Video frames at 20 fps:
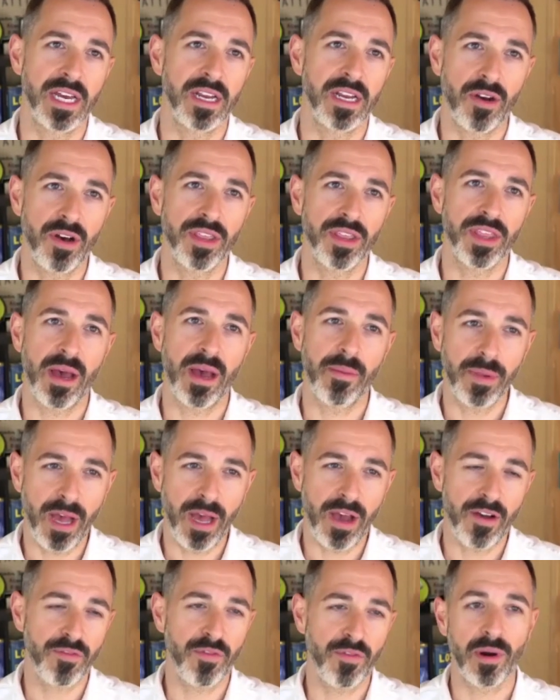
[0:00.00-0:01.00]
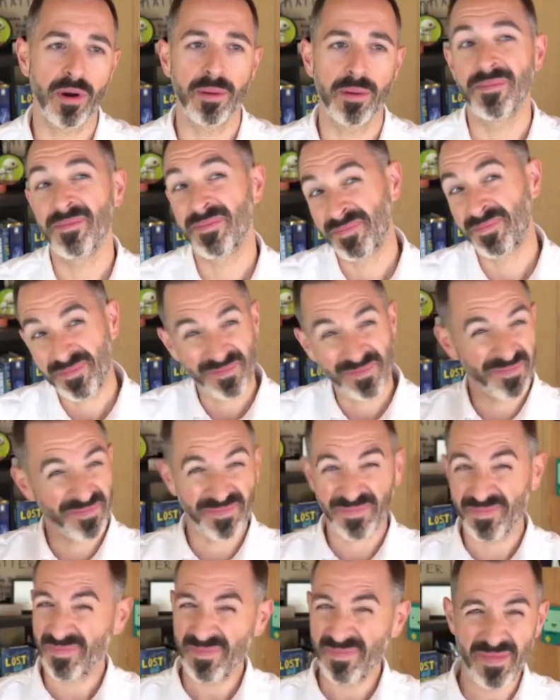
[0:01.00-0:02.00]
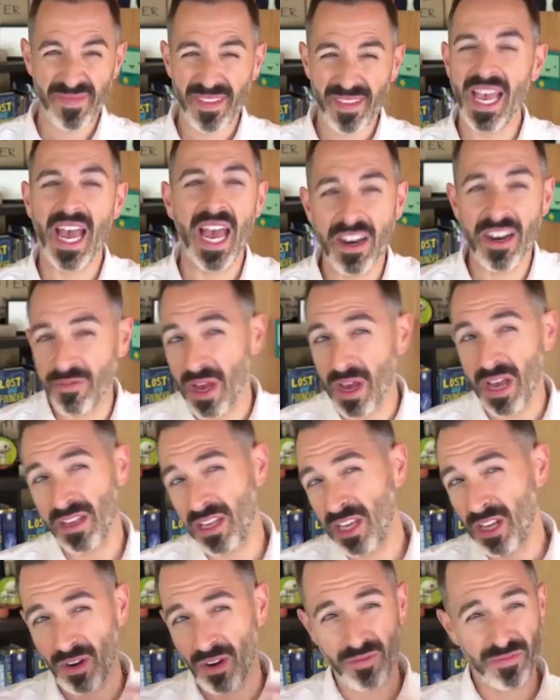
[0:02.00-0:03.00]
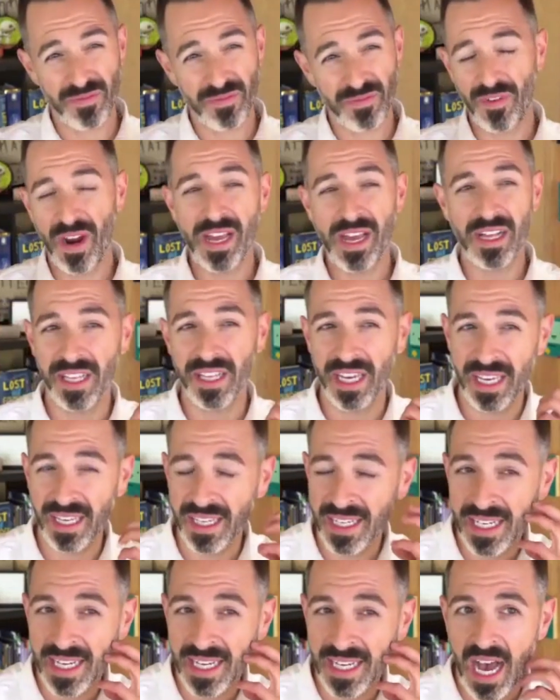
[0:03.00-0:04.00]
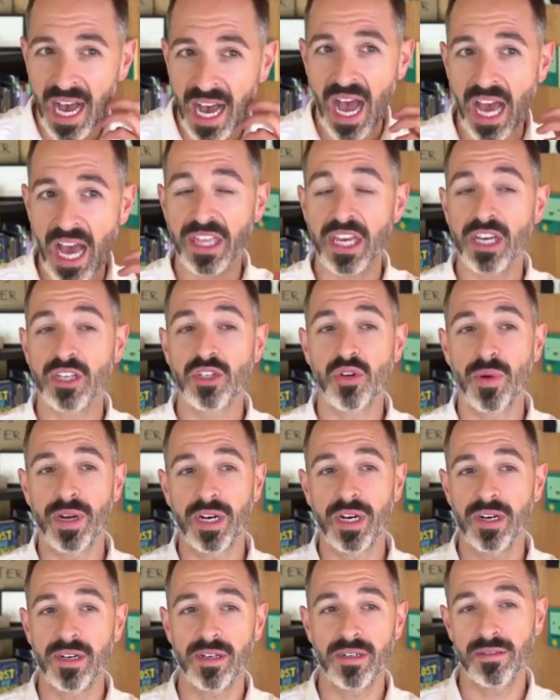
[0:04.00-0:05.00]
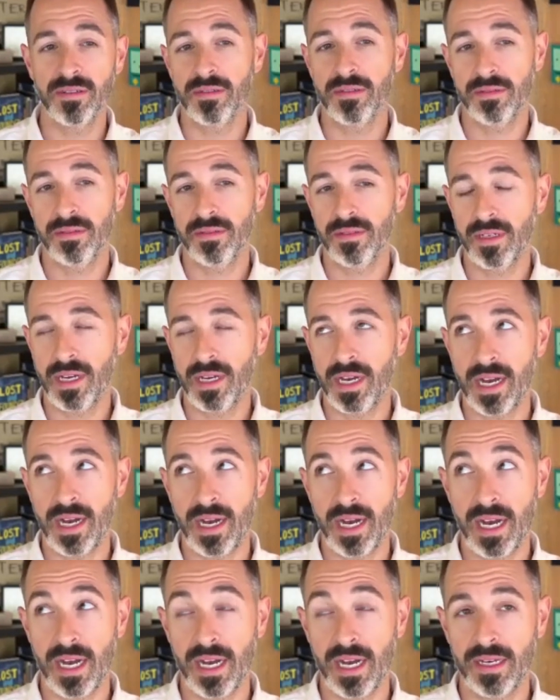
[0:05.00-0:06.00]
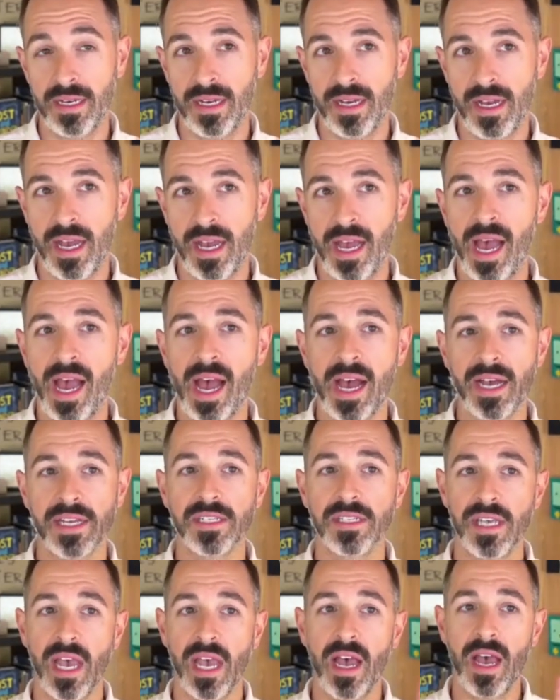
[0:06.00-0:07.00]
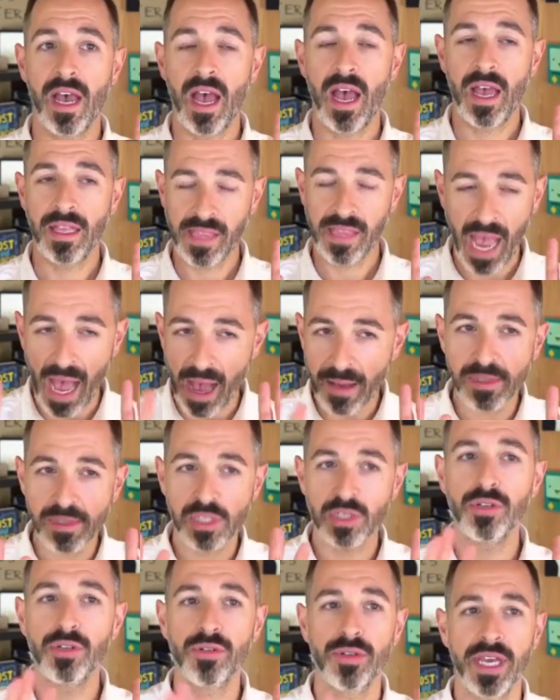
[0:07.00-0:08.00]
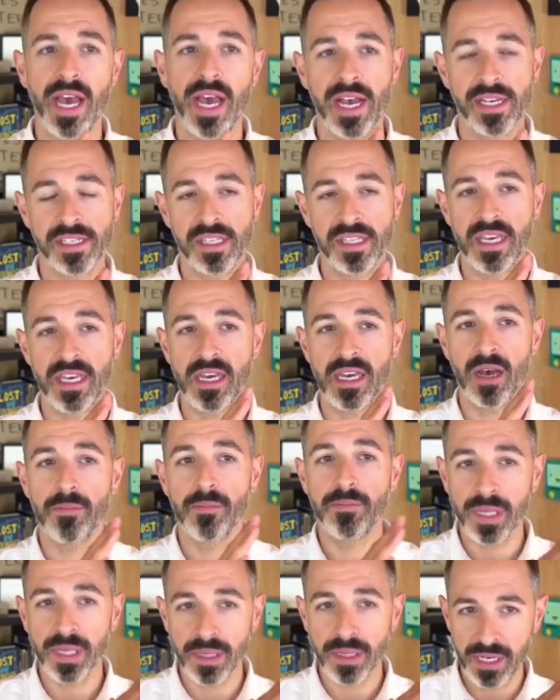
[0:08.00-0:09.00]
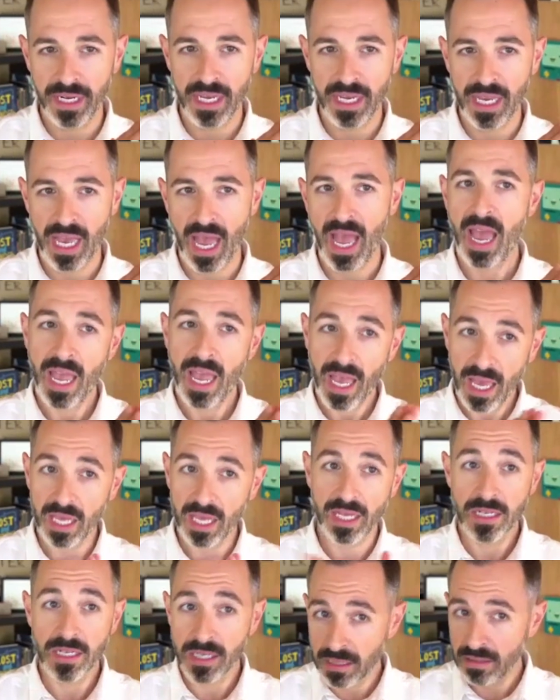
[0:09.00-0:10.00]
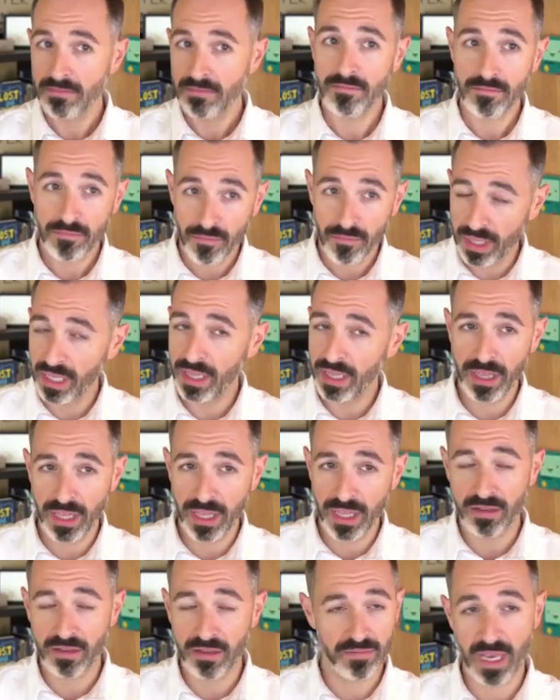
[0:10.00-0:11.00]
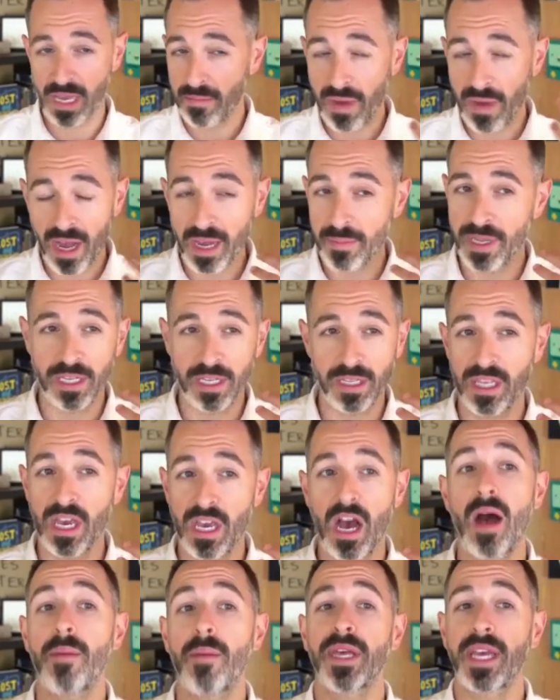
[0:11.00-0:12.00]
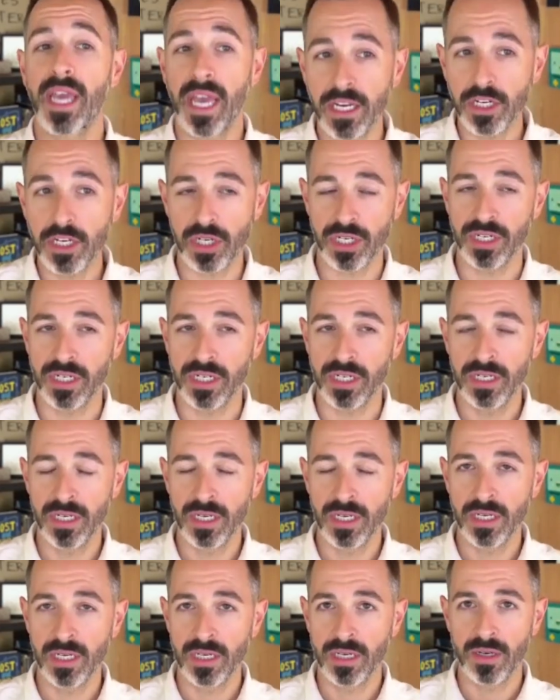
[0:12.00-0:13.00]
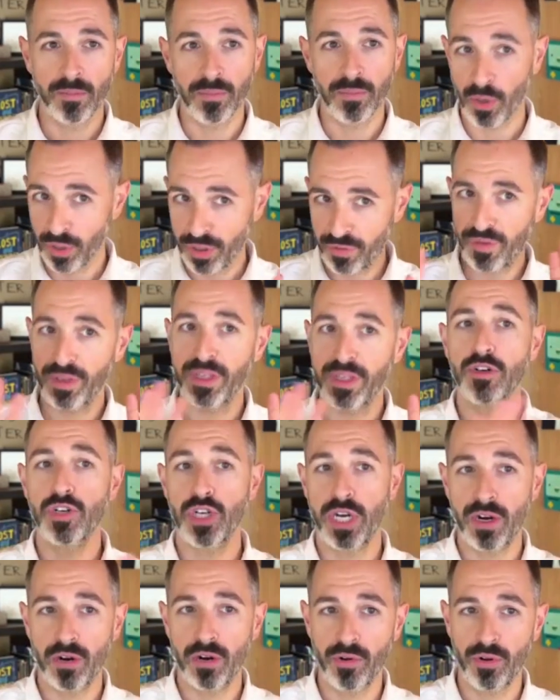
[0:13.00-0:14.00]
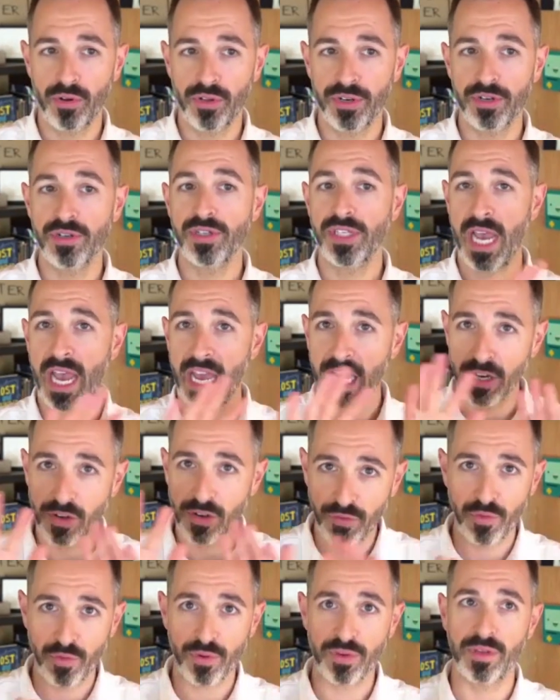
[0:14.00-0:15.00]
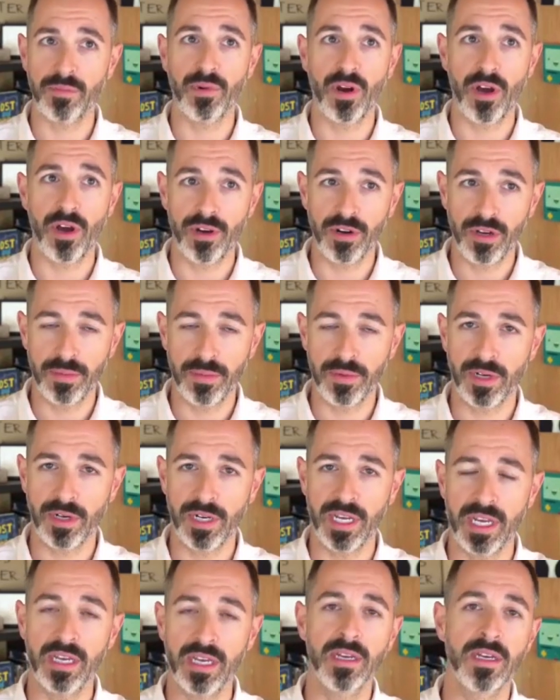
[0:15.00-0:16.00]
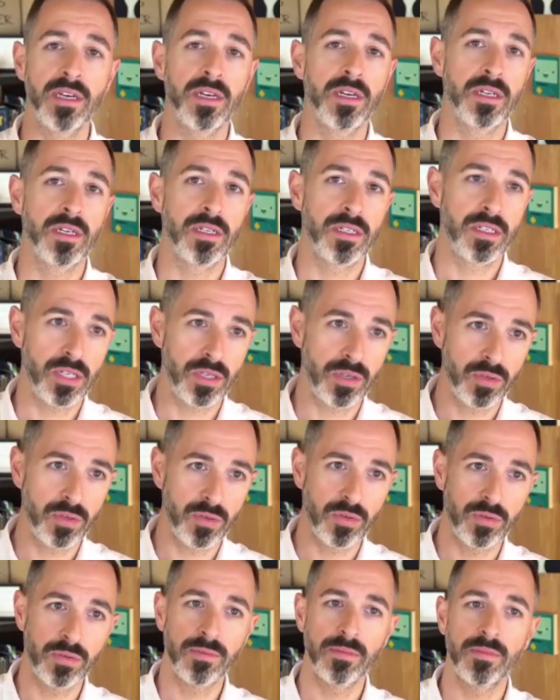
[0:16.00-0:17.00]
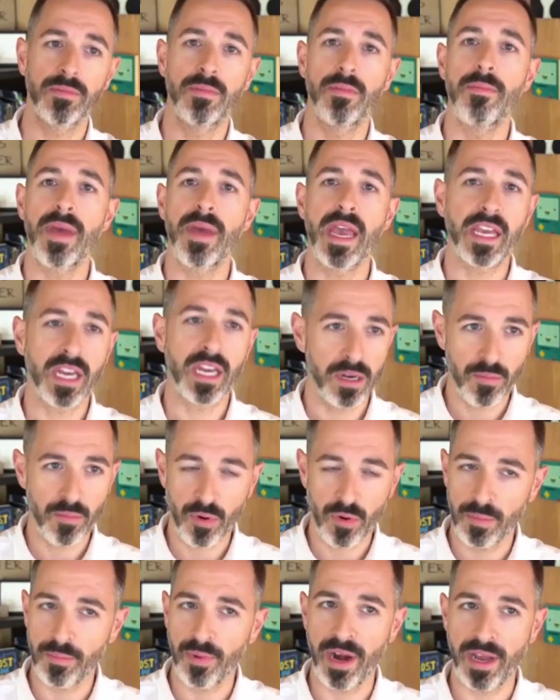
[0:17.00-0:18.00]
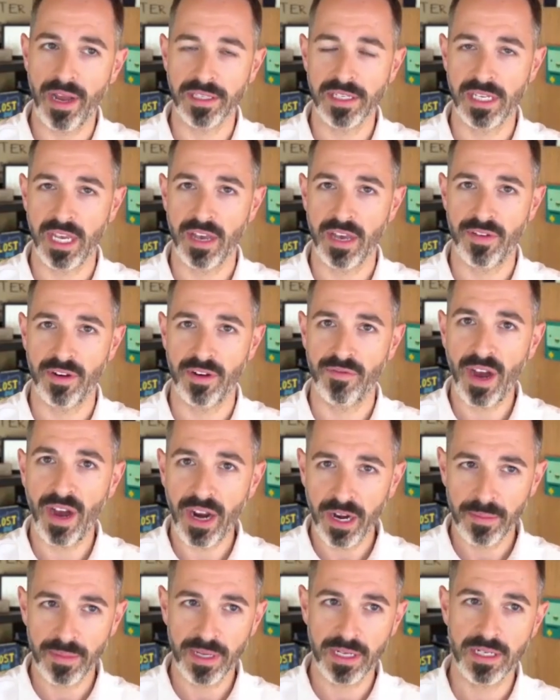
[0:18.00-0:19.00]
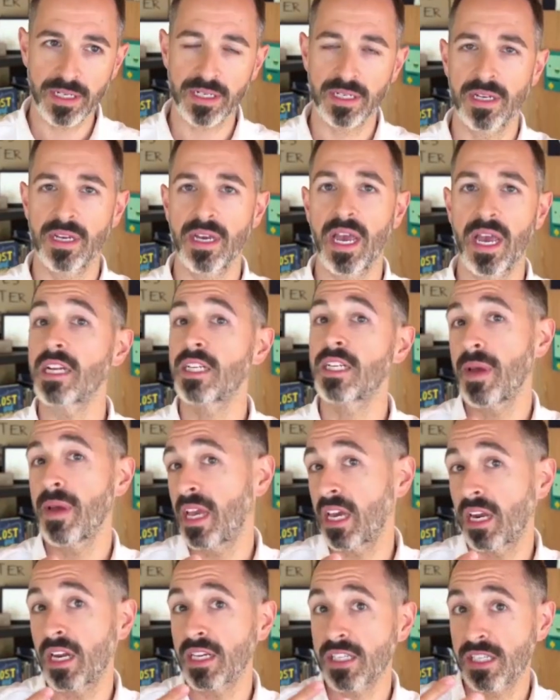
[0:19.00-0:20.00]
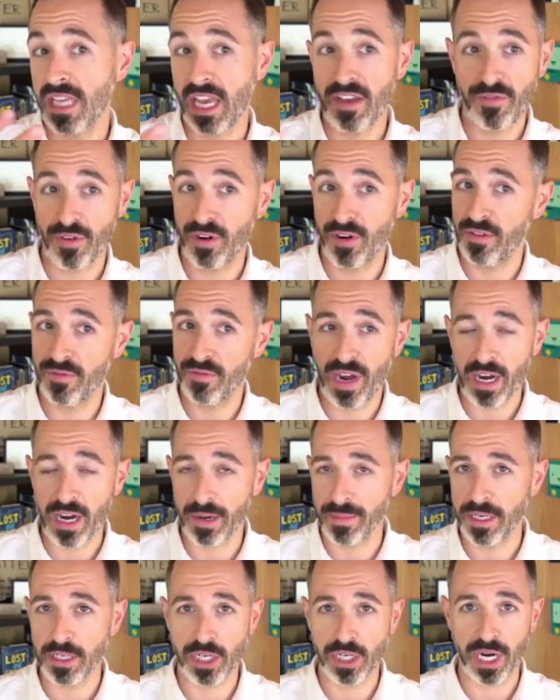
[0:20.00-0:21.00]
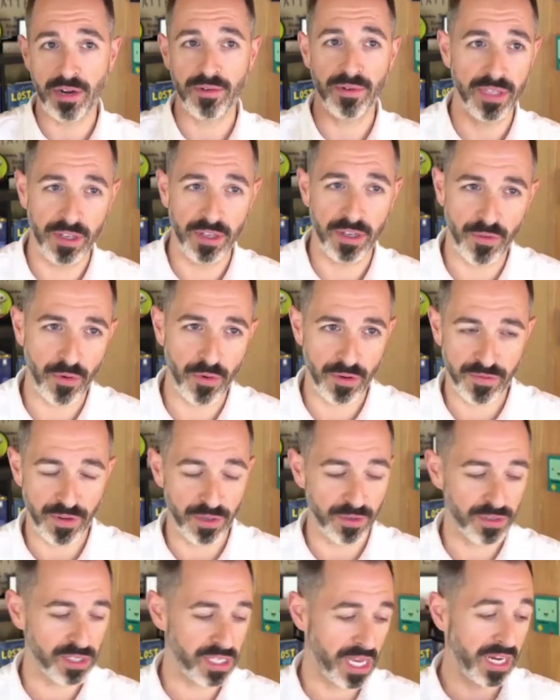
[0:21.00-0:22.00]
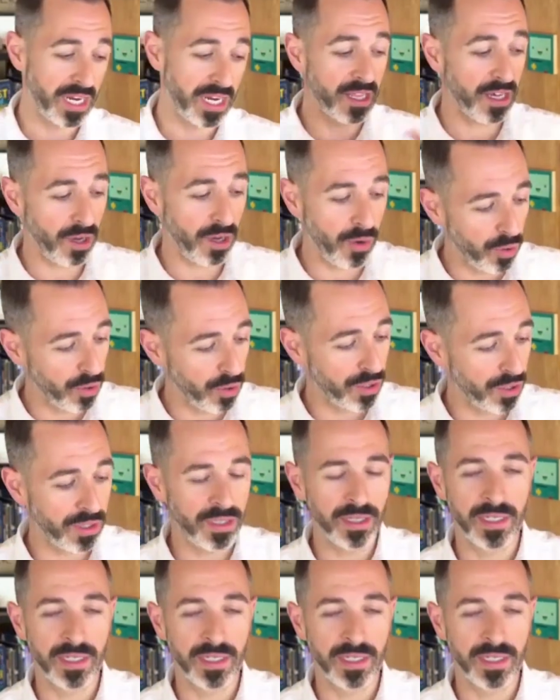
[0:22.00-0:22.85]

on that platform. And, you know, frankly, I think Twitter uh, has absolutely has the ability and really the, in my opinion, the obligation, both for their shareholders and for the broader community, to make it a more brand safe environment and to make it a safer environment generally for folks. And the whole